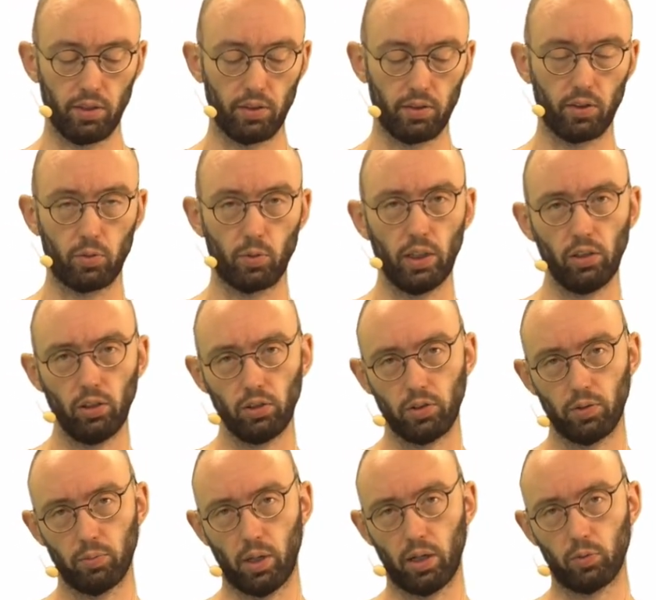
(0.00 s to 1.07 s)
So the
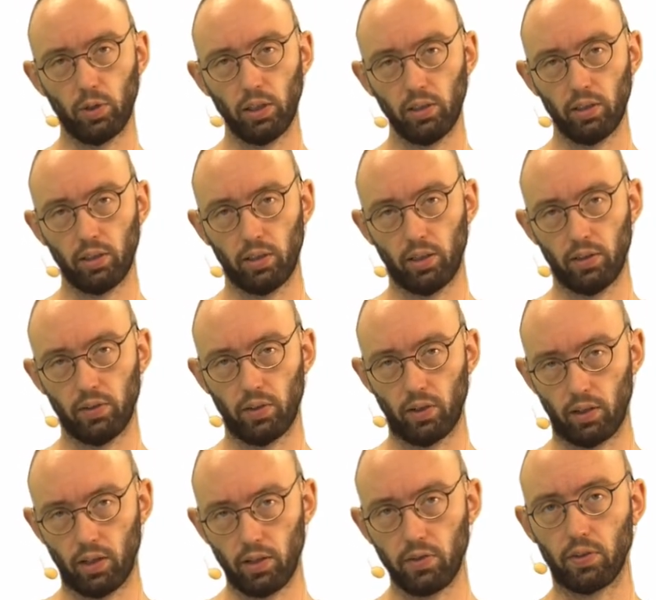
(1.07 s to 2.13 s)
Wilcoxon-Mann Whitney test
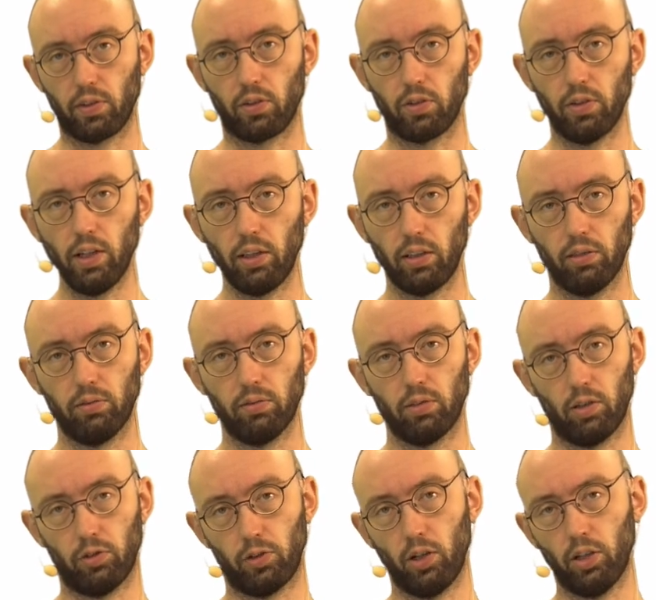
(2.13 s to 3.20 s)
does the trick
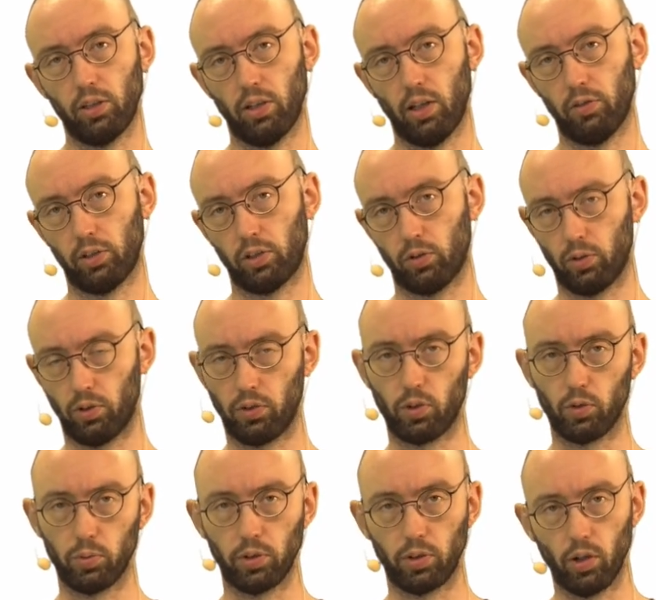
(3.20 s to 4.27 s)
of not having to
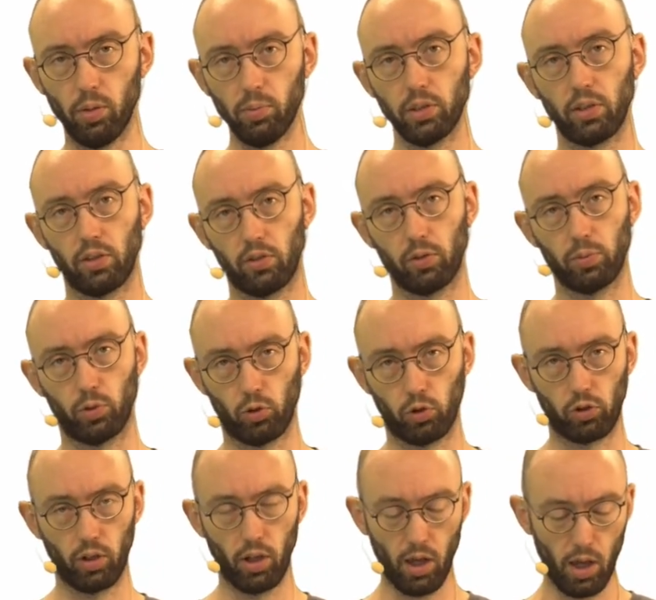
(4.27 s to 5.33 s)
assume a normal
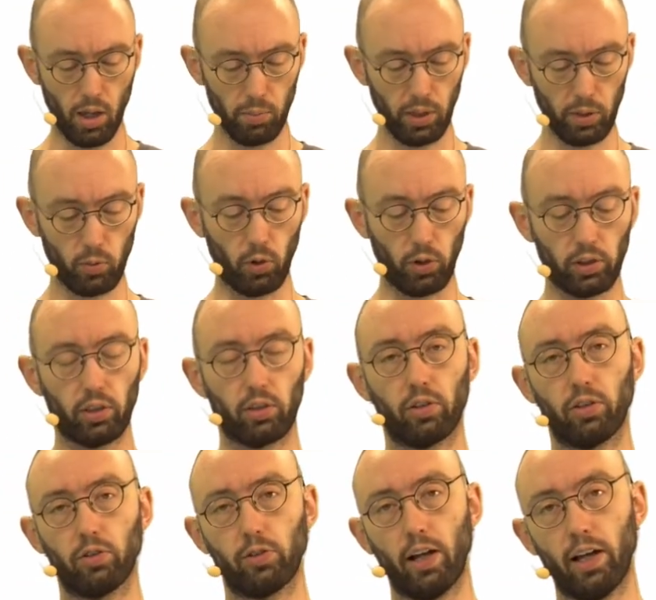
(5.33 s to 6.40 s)
distribution by working on
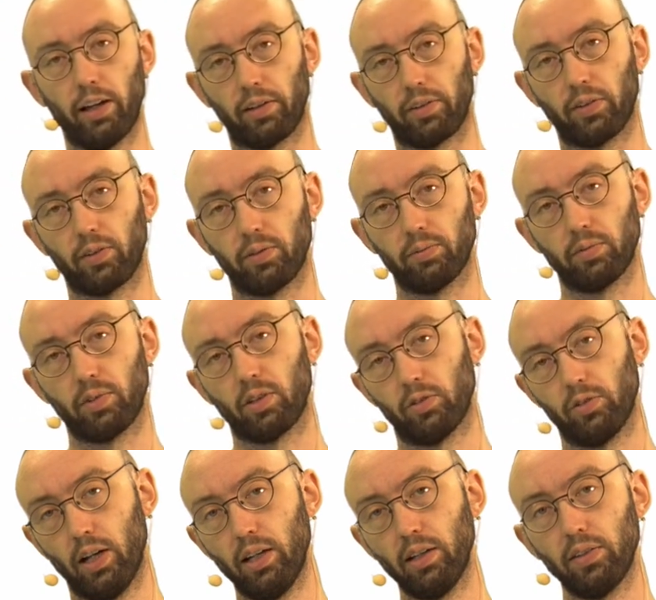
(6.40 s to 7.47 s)
the ranks. The
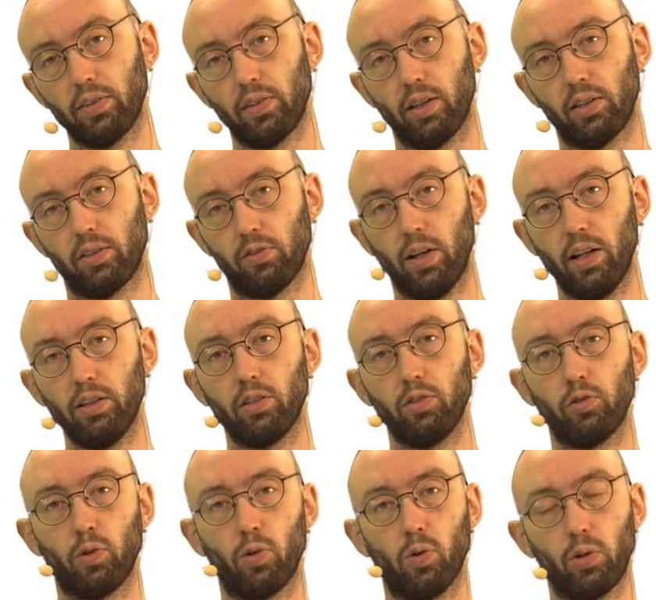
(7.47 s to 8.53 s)
ranks are the
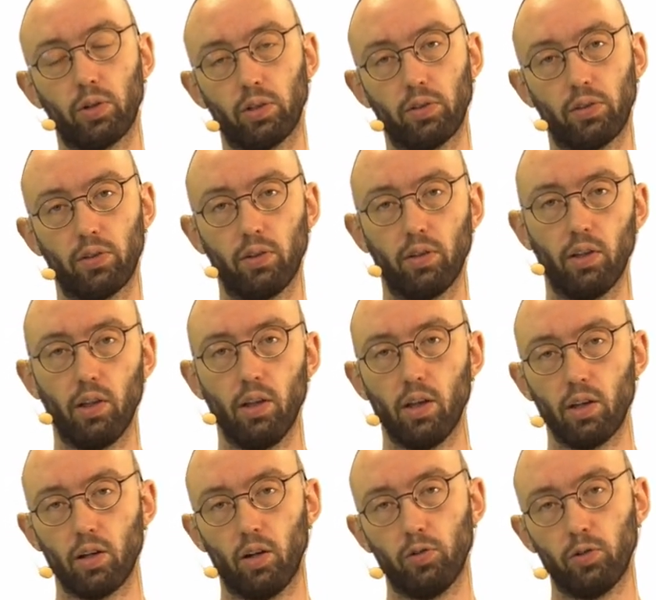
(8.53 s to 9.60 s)
relative orders
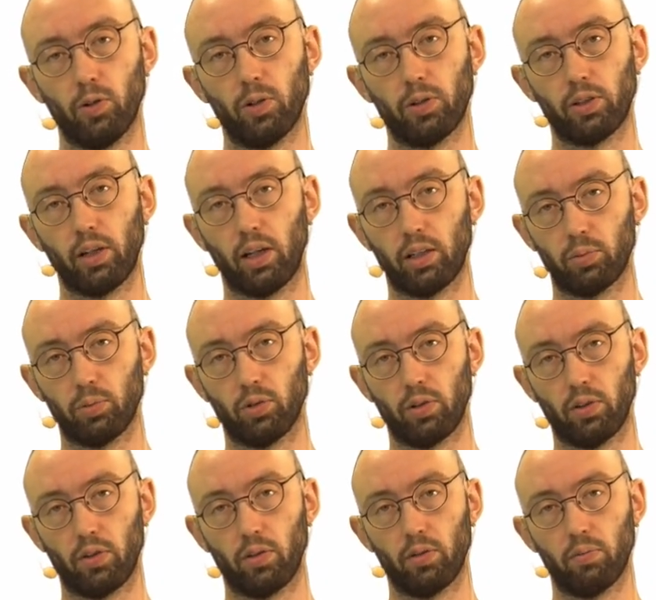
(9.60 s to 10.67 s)
of all the data
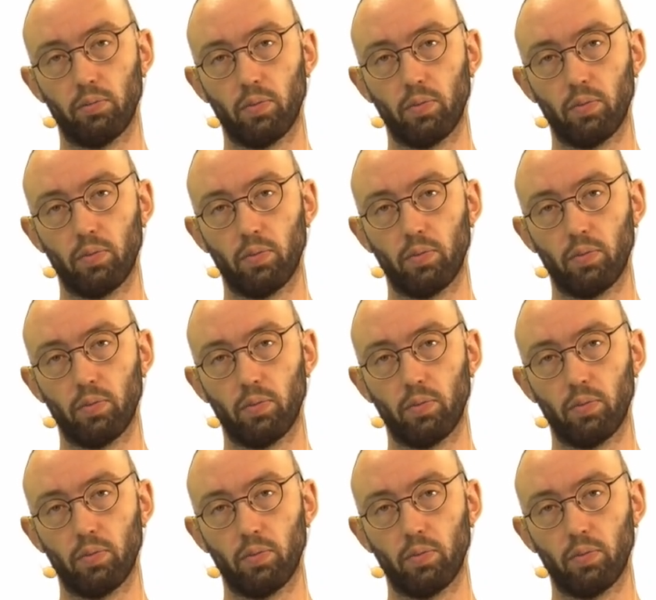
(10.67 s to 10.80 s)
points.